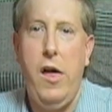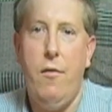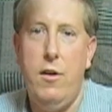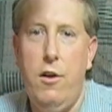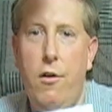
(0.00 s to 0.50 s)

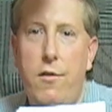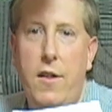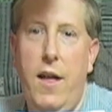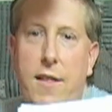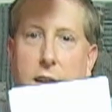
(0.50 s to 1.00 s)
When you hold it
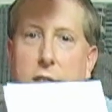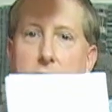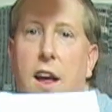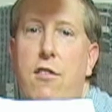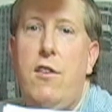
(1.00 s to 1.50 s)
like this,
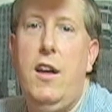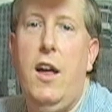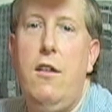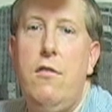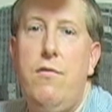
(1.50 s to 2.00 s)
it actually
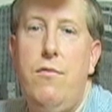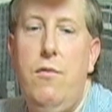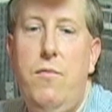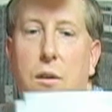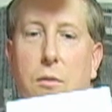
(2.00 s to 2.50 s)

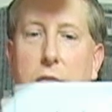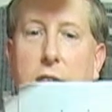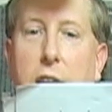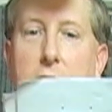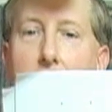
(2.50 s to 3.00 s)
it won't
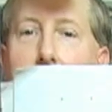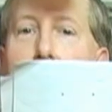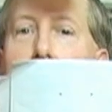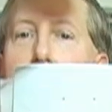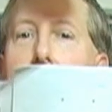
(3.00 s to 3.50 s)
stand up.
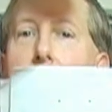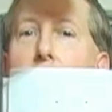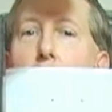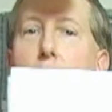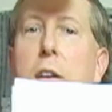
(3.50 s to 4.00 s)

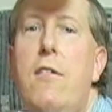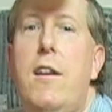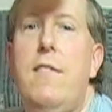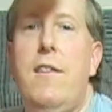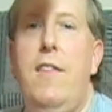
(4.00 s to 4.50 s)
Hoping you
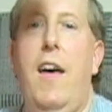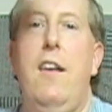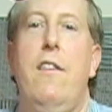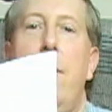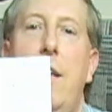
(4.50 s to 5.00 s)
can see
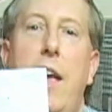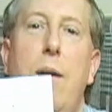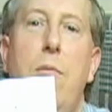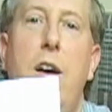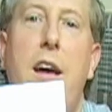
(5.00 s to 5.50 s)
that on the
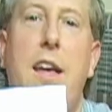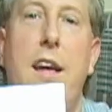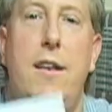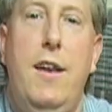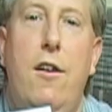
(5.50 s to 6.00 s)
camera. I can't
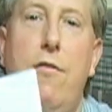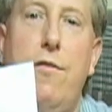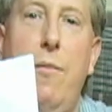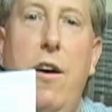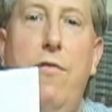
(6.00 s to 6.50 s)
tell
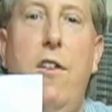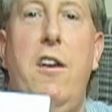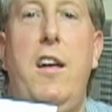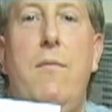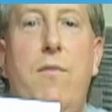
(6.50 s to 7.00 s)
from how far
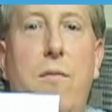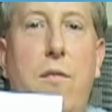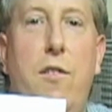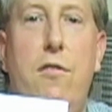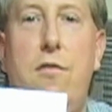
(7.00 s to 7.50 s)
I am from the
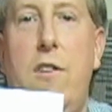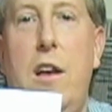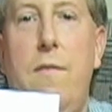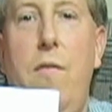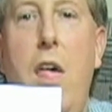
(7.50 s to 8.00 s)
view
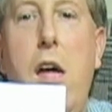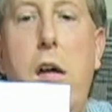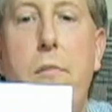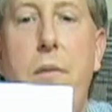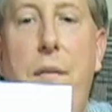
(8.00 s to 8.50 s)
screen.
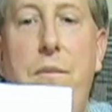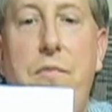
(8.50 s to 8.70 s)
But